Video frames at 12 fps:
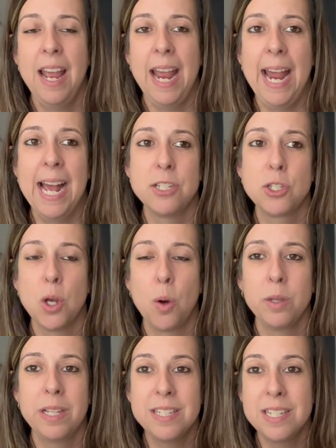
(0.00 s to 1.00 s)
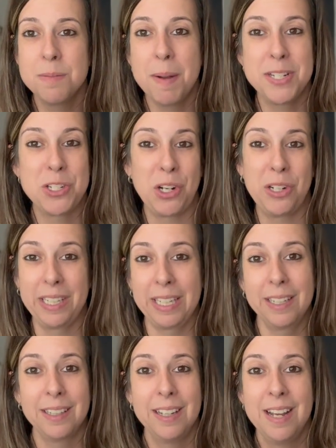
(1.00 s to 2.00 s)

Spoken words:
And so this is my journey.